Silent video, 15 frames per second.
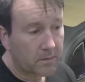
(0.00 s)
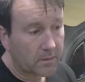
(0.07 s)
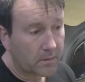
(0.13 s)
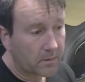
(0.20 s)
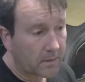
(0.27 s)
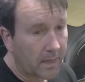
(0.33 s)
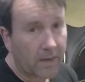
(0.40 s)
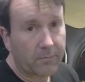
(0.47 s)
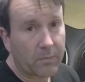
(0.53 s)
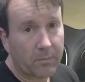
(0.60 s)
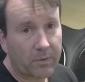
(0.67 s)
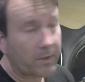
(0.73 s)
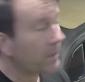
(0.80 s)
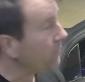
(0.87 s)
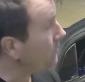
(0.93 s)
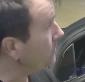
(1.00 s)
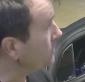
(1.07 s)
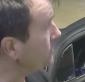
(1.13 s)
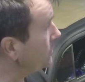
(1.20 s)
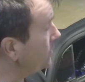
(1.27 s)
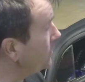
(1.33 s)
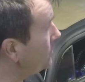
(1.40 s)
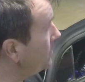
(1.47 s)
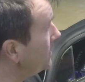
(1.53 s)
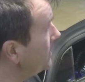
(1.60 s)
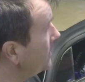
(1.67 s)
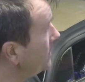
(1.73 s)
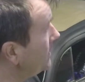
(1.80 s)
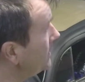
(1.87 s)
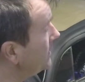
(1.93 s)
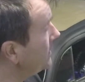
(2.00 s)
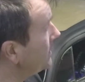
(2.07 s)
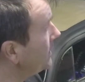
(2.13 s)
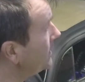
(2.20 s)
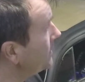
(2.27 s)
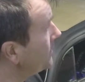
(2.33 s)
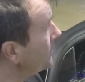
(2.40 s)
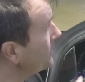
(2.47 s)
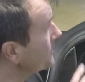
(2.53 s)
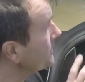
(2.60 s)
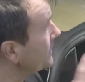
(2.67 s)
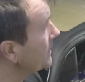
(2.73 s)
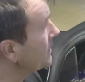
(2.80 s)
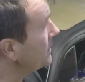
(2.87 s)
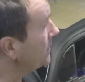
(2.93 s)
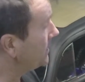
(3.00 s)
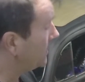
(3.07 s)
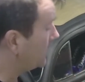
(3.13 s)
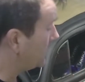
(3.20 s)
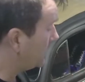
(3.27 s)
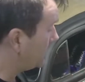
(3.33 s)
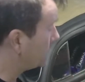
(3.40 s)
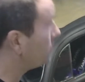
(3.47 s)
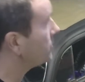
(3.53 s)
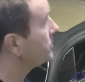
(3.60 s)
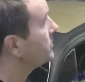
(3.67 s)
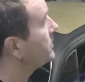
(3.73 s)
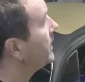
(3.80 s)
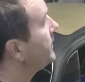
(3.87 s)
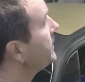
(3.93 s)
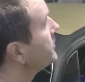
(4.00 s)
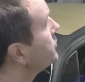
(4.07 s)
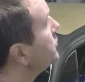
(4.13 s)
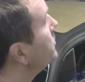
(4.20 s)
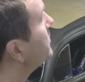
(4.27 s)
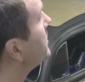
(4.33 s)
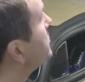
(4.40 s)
have been playing with this a little bit, and I took, I think, too much